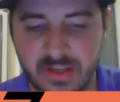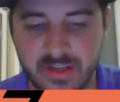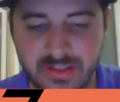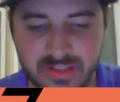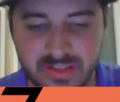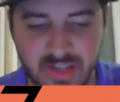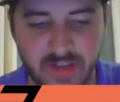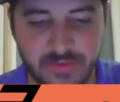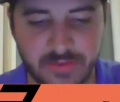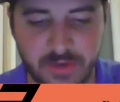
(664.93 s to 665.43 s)

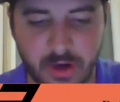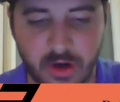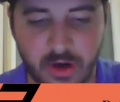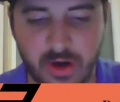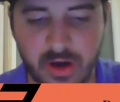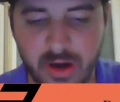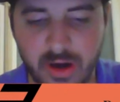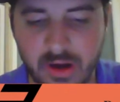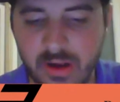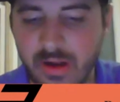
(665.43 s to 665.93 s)
Steph
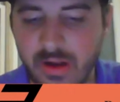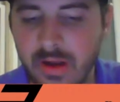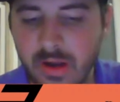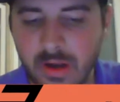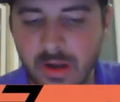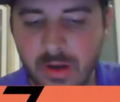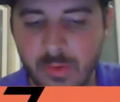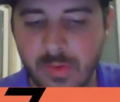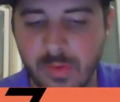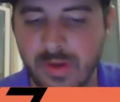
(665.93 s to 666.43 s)
Curry,
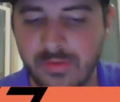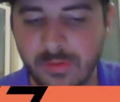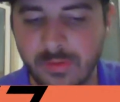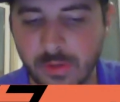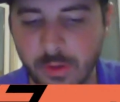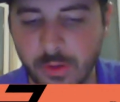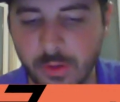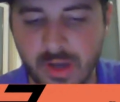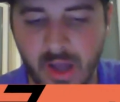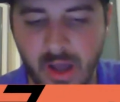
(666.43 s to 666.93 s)
we have
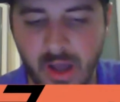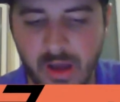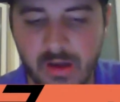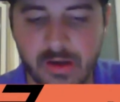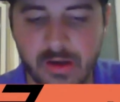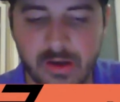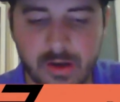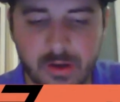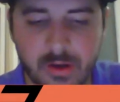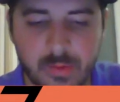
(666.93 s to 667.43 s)

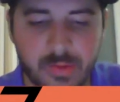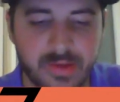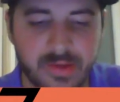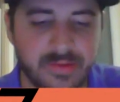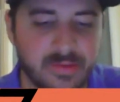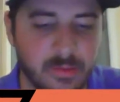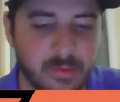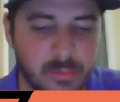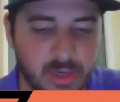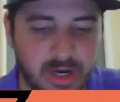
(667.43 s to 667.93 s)
Luka, we
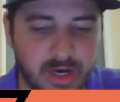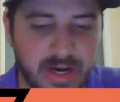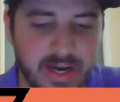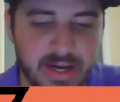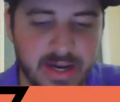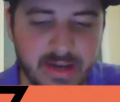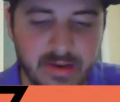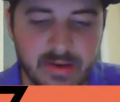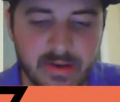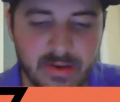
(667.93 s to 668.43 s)
have
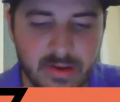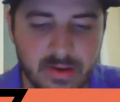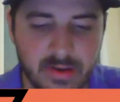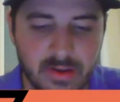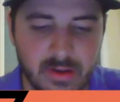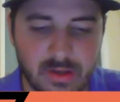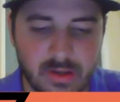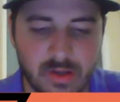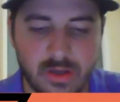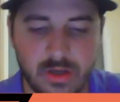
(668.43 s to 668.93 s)
LeBron,
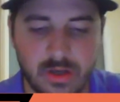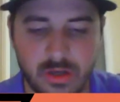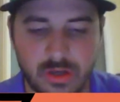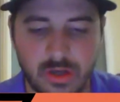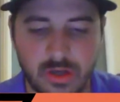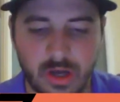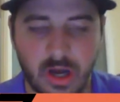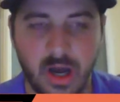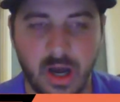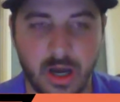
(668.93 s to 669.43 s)

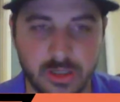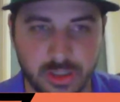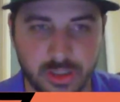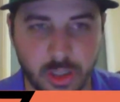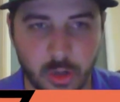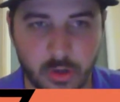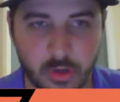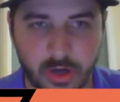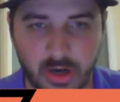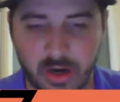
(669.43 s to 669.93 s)

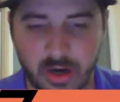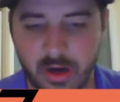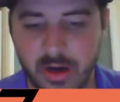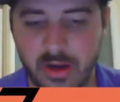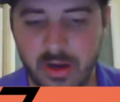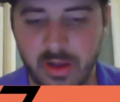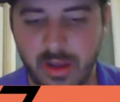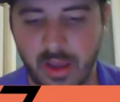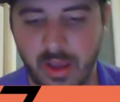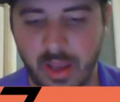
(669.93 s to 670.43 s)

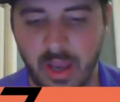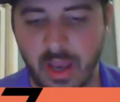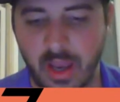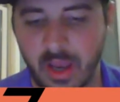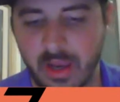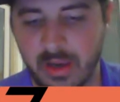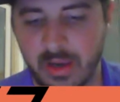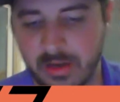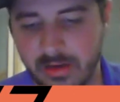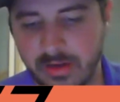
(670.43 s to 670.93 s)
Joker,
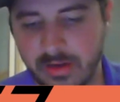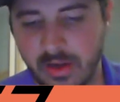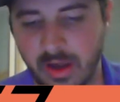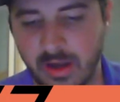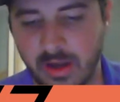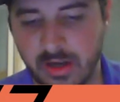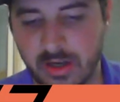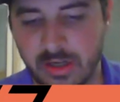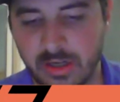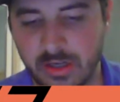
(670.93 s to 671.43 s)
and
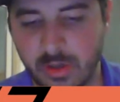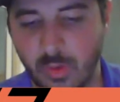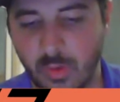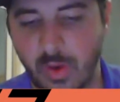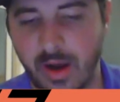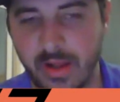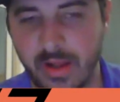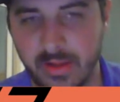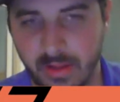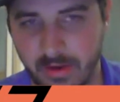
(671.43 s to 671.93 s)

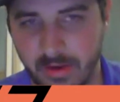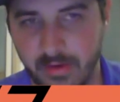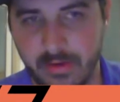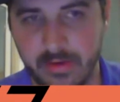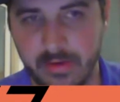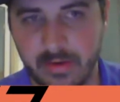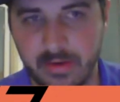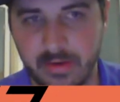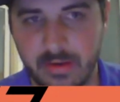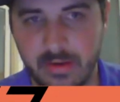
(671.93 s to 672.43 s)
Kawhi Leonard.